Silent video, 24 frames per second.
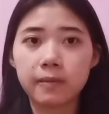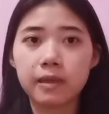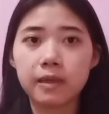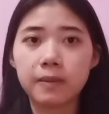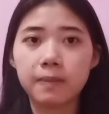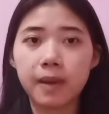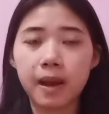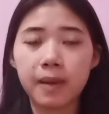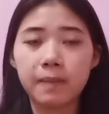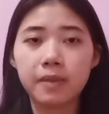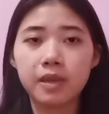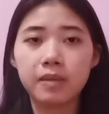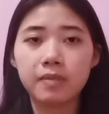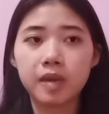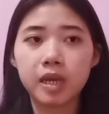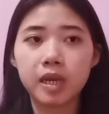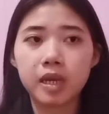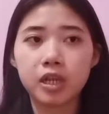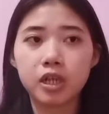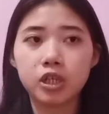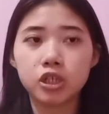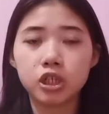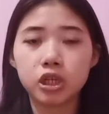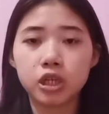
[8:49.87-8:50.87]
department
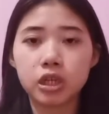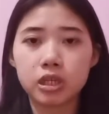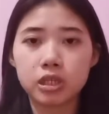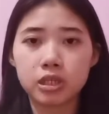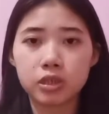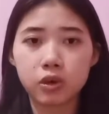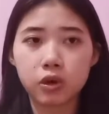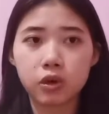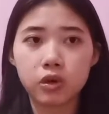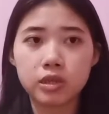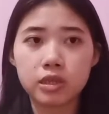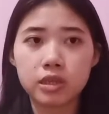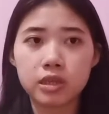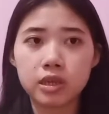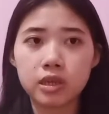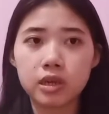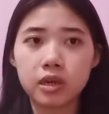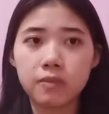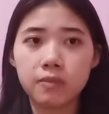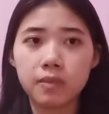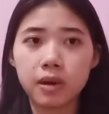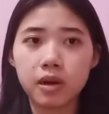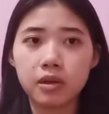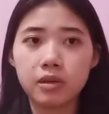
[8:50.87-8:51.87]
manager is concerned
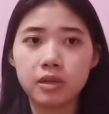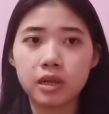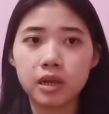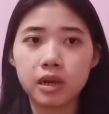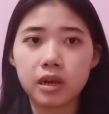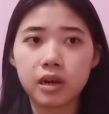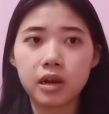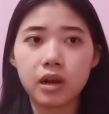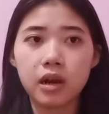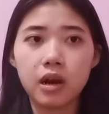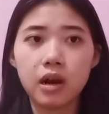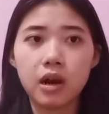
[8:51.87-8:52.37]
about their